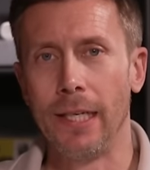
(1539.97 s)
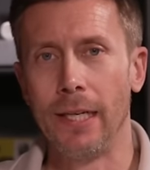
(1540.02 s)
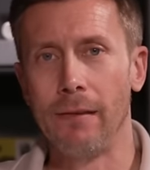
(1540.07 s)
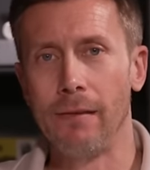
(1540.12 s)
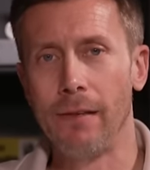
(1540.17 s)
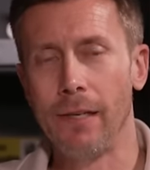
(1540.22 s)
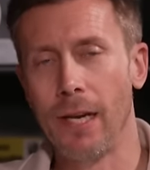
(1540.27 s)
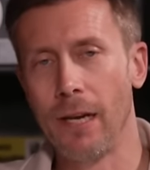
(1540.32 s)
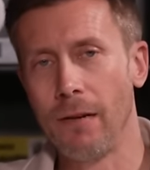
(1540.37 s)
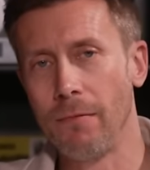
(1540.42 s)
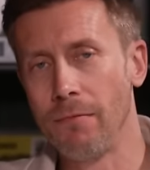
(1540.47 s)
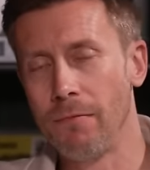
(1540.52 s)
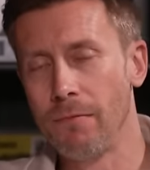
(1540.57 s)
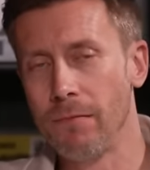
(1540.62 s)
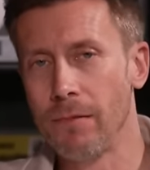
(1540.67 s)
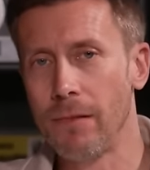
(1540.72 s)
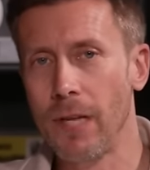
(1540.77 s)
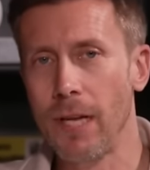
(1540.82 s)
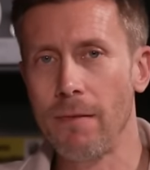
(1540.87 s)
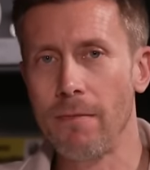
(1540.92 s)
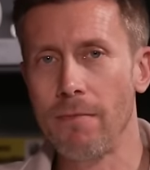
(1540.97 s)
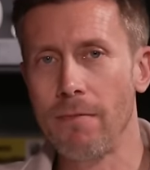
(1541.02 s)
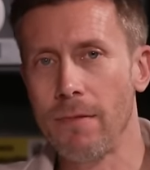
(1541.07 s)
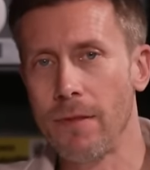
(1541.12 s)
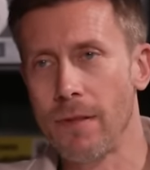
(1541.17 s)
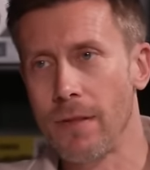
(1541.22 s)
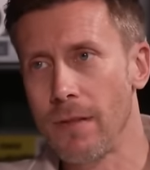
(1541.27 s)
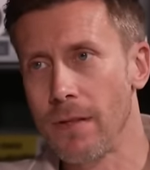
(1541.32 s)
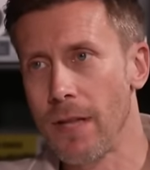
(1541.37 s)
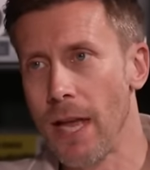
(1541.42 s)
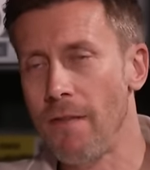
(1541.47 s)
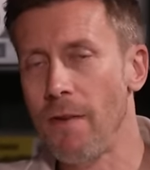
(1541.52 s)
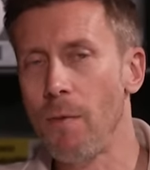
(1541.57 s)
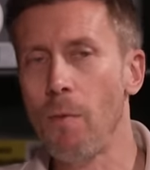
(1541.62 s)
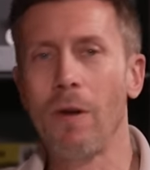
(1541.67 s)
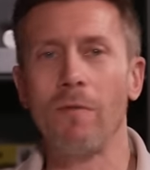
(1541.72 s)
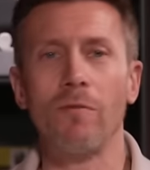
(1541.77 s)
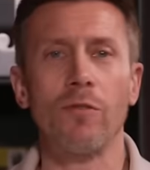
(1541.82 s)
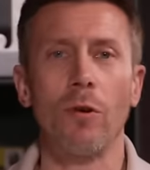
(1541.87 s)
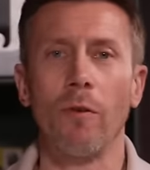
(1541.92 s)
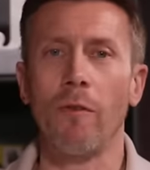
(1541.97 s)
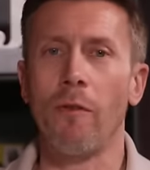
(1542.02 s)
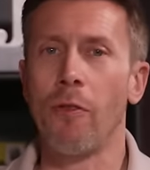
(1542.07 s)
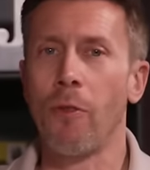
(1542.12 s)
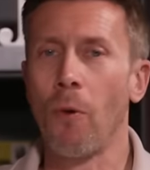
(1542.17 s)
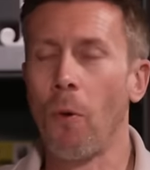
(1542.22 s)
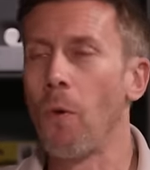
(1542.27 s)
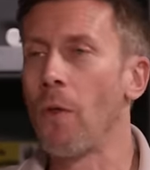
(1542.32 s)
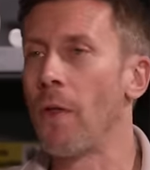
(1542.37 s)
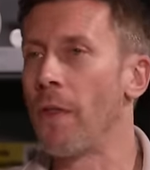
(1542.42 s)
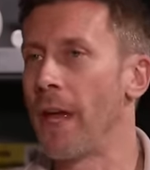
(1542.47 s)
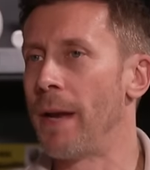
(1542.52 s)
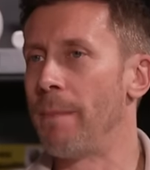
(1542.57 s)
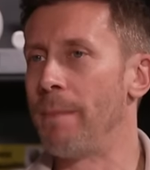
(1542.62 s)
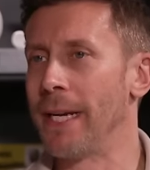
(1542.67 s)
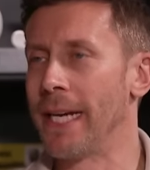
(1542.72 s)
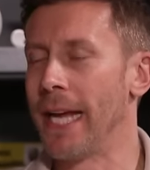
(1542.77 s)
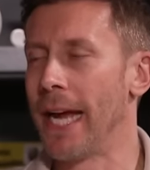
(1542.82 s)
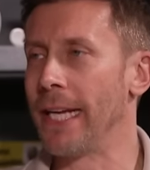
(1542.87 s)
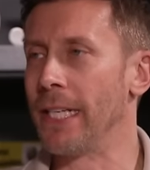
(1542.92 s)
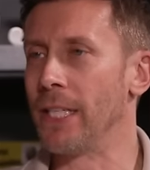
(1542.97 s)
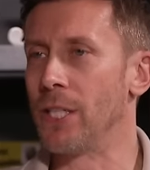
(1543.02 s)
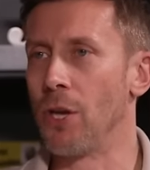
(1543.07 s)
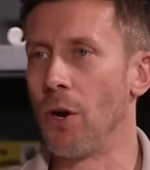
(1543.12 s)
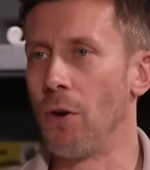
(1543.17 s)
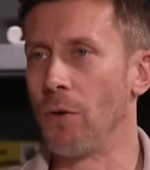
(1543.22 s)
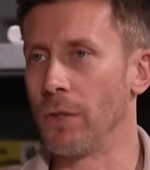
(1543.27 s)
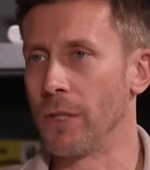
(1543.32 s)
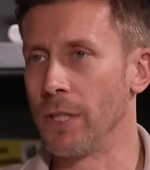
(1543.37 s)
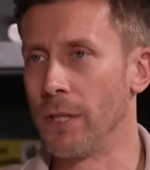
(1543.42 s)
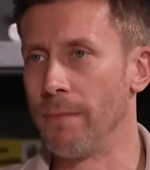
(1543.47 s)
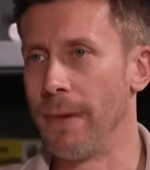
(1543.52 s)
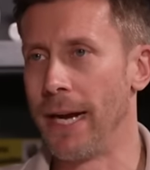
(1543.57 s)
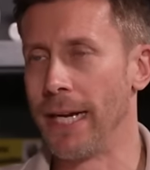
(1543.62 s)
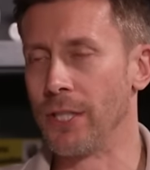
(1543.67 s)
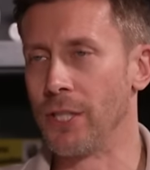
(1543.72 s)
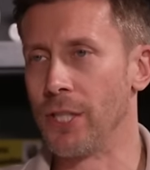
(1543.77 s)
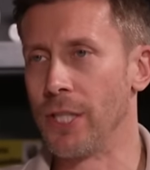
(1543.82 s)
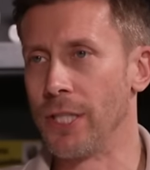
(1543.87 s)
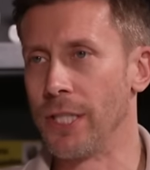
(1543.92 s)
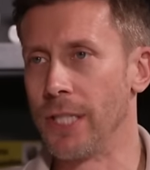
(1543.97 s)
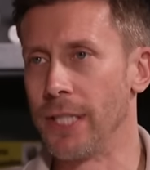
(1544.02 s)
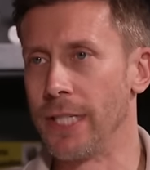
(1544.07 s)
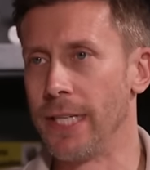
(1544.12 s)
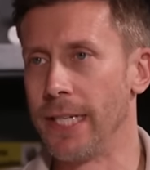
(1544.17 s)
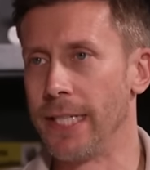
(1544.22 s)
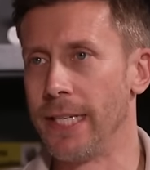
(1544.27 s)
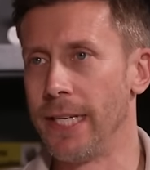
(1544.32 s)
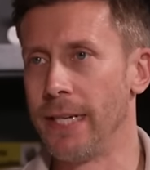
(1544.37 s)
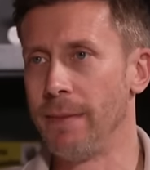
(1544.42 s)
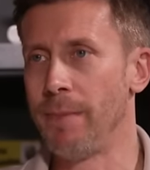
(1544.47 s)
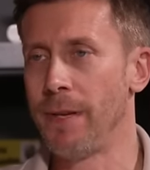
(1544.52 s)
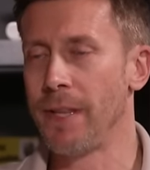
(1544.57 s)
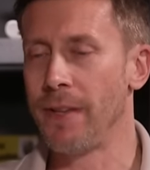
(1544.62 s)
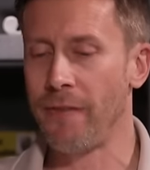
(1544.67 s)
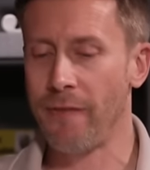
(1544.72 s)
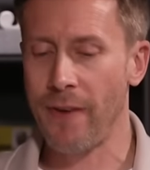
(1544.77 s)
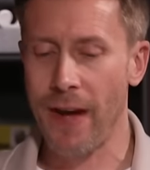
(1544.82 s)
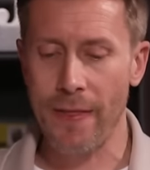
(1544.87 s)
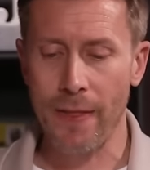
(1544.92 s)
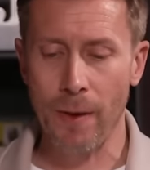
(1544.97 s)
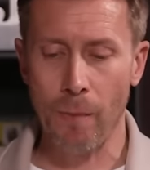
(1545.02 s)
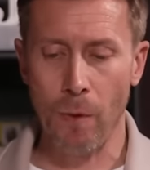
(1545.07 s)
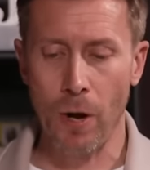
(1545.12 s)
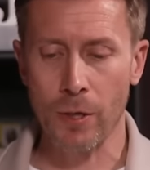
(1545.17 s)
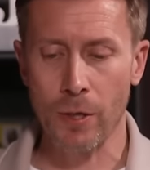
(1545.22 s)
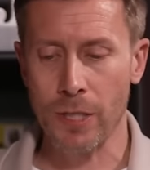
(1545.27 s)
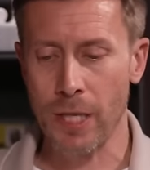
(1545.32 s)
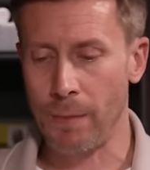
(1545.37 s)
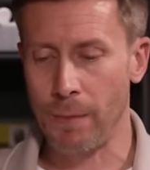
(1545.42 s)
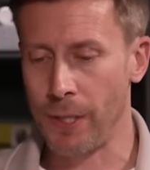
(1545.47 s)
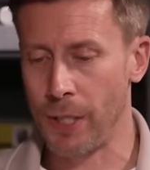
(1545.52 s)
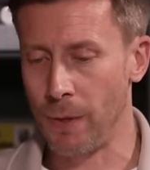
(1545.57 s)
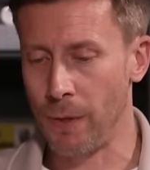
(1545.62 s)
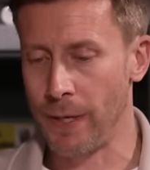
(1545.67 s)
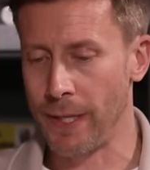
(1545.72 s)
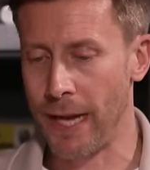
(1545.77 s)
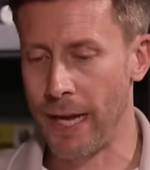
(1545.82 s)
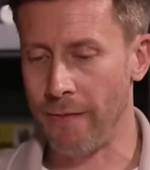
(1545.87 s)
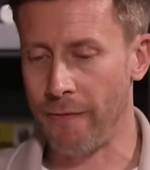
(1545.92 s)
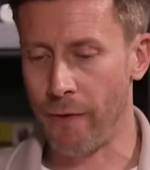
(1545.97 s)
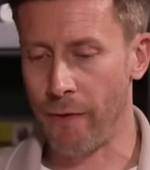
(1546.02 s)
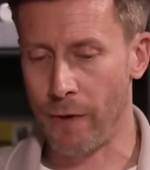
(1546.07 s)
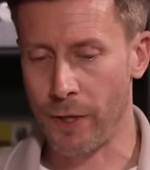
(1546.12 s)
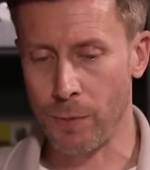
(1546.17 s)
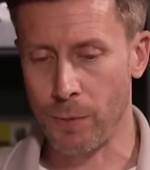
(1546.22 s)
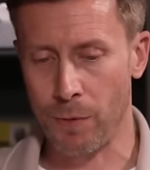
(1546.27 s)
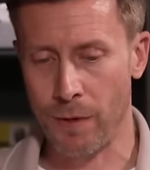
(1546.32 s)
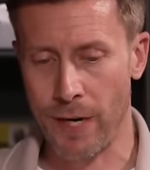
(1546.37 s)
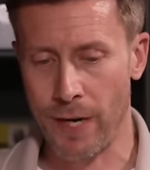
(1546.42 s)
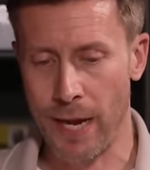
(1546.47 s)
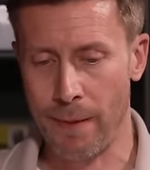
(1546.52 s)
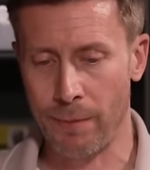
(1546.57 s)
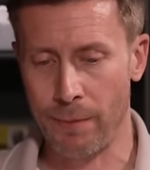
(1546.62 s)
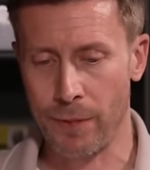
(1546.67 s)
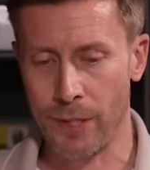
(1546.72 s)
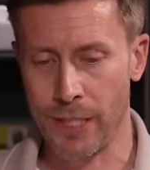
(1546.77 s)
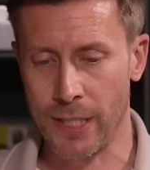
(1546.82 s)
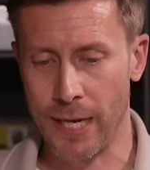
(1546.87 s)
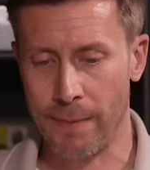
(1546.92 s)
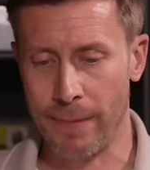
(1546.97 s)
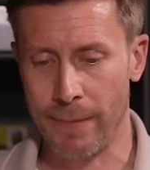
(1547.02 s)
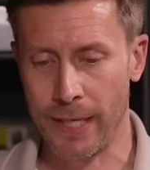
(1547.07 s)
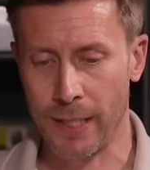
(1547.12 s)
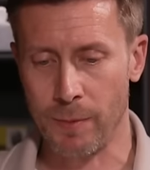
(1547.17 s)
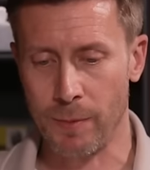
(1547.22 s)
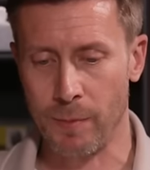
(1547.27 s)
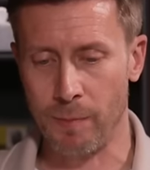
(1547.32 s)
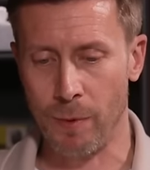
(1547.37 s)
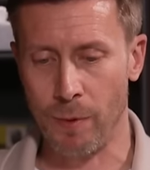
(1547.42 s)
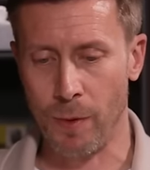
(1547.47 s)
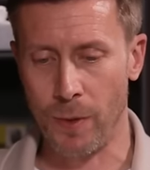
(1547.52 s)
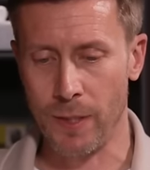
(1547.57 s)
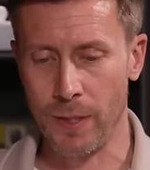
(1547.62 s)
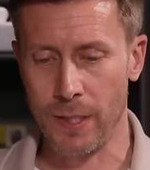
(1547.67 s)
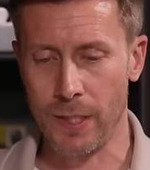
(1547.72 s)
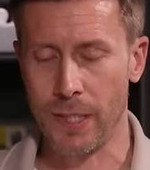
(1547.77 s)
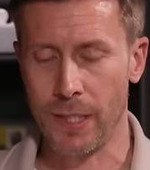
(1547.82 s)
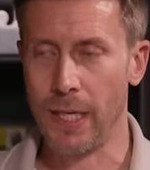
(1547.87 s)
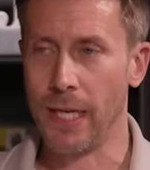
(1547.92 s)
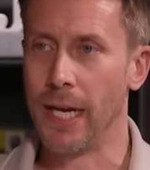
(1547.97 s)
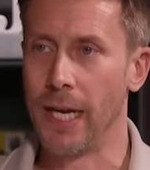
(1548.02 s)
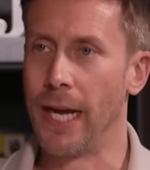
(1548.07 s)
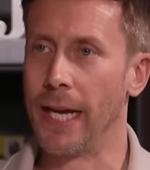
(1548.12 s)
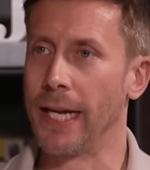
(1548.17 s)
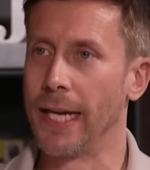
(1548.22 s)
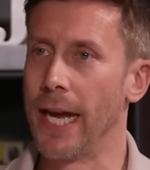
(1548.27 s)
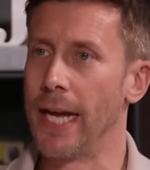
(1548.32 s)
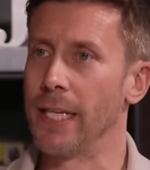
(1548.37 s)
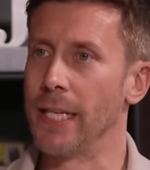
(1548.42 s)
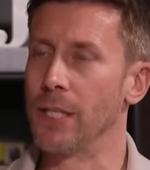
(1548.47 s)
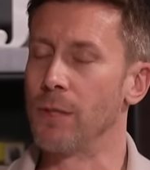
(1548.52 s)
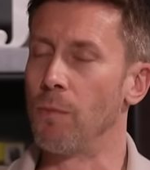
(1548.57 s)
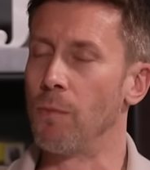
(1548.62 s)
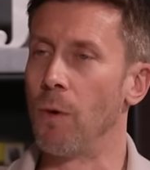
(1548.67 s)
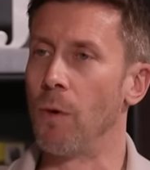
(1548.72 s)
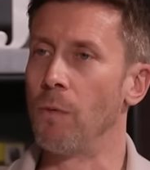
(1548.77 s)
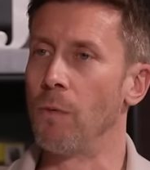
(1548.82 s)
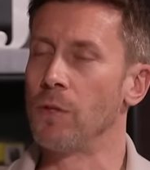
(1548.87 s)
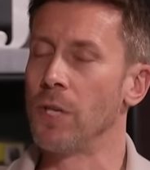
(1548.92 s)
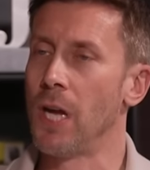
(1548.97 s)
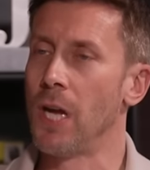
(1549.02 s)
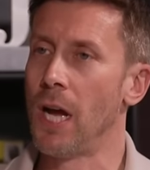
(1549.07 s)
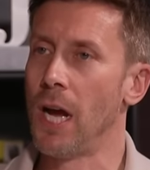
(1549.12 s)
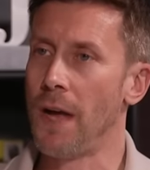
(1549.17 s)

you know they, everyone sort of thought that they'd be getting tonked at Manchester City, but the fact that whilst they were doing that, Forest were unable to take maximum points against Wolves,